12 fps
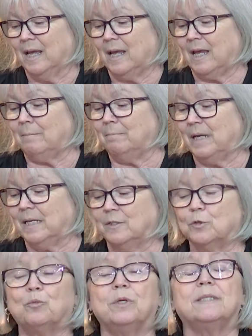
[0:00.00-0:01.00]
It
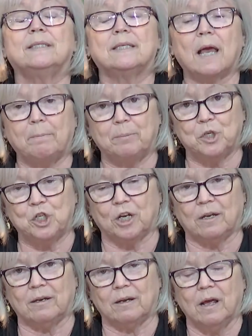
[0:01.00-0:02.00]
means
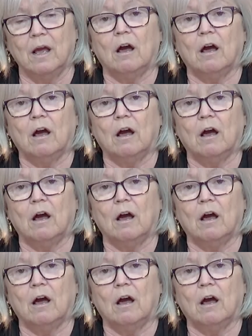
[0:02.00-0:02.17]
reception